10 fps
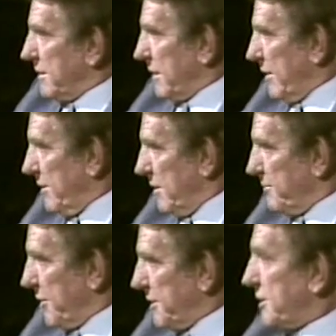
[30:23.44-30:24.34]
carried on
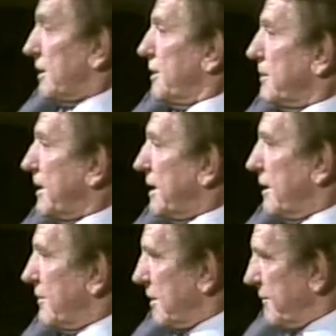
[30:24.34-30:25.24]
preaching, and then made
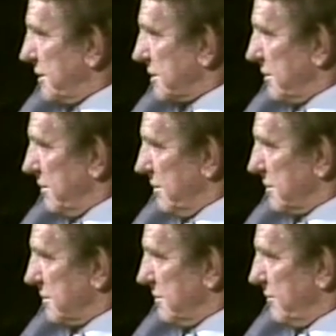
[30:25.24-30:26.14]
another one of these
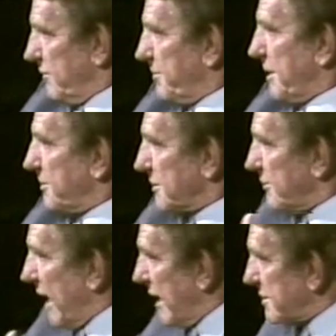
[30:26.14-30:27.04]
calls for people
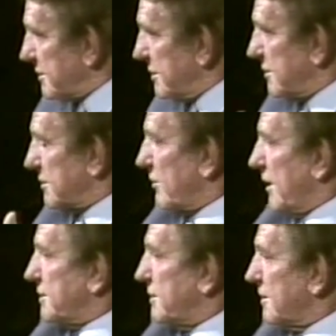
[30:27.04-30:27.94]
to ask Jesus
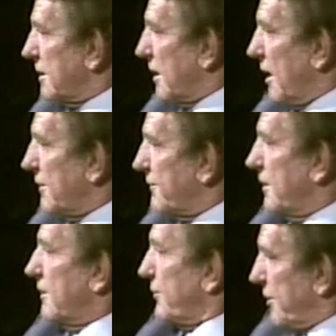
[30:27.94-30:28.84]
Christ into their life,
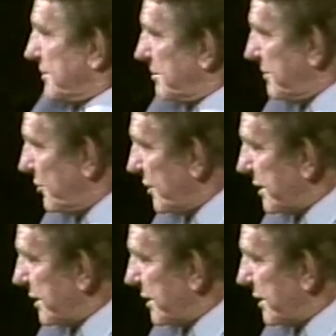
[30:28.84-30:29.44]
for them to be born